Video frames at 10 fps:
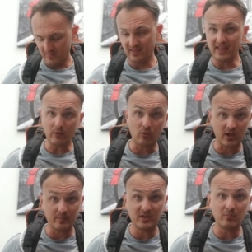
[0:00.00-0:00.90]
and that will
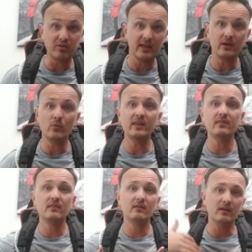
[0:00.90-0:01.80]
come into play
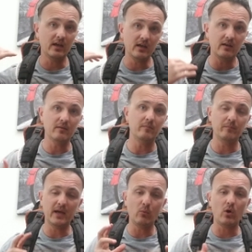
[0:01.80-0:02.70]
with
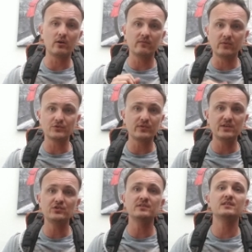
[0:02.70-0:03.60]
my water
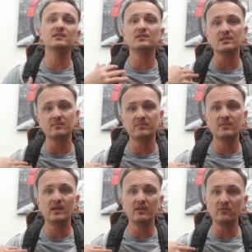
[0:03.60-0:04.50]
filtration system
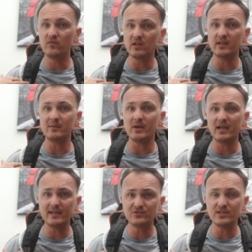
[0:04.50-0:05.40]
and filling my
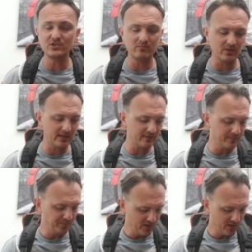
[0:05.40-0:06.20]
hydration bladder.